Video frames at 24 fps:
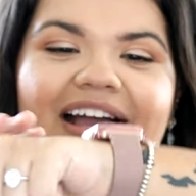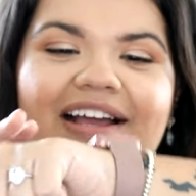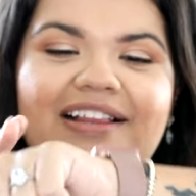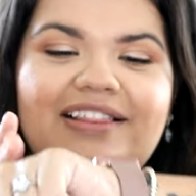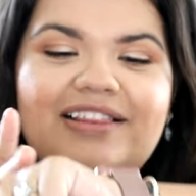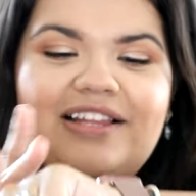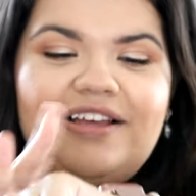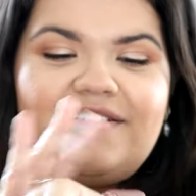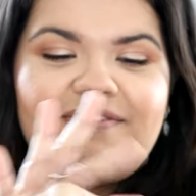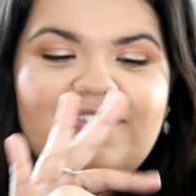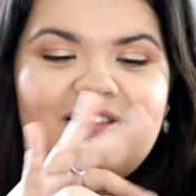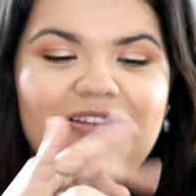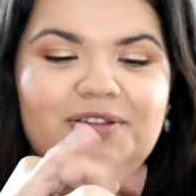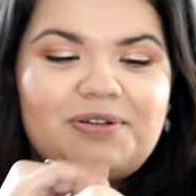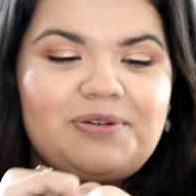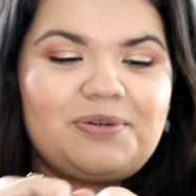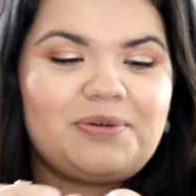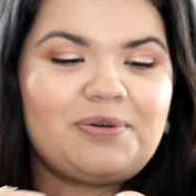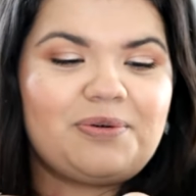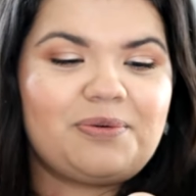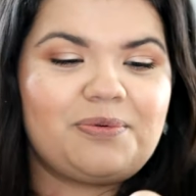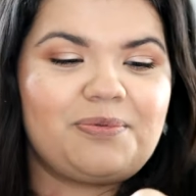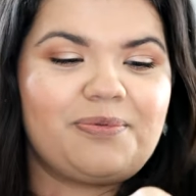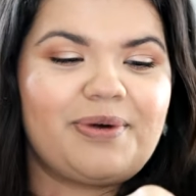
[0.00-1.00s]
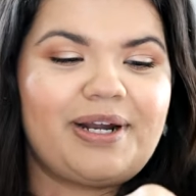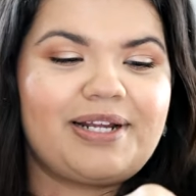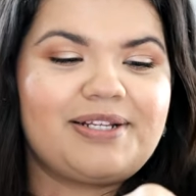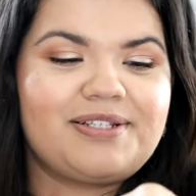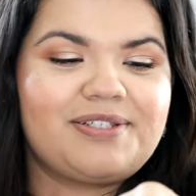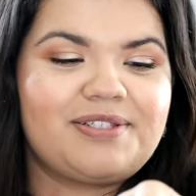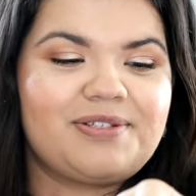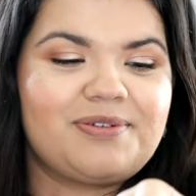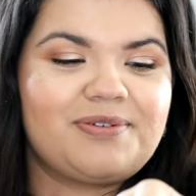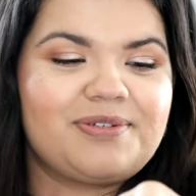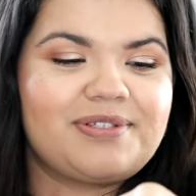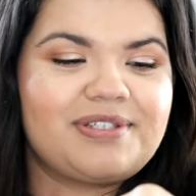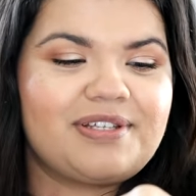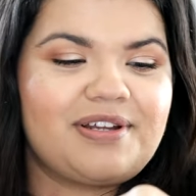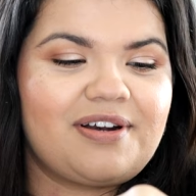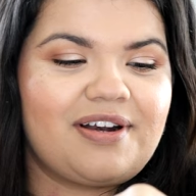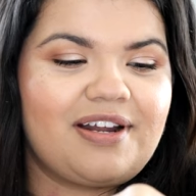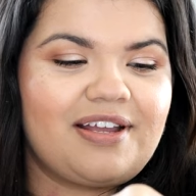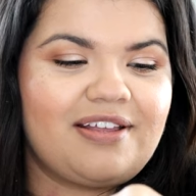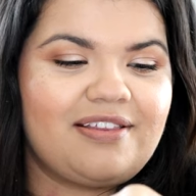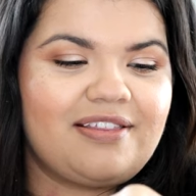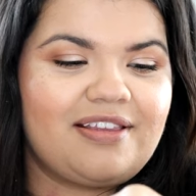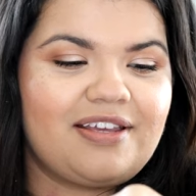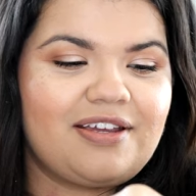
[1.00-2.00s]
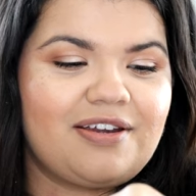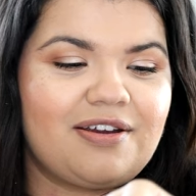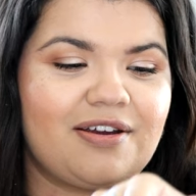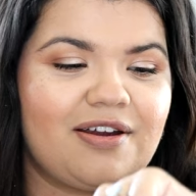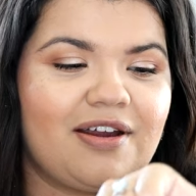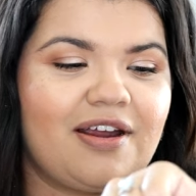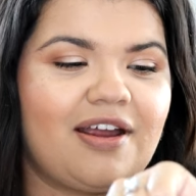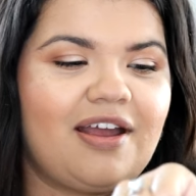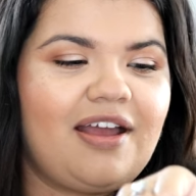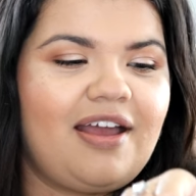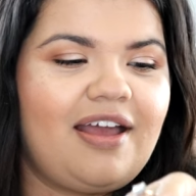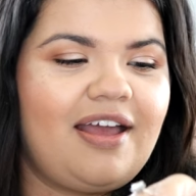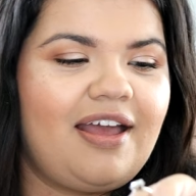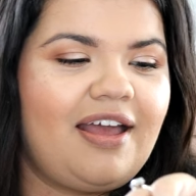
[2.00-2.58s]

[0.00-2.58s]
I love the little rhinestones that are in there.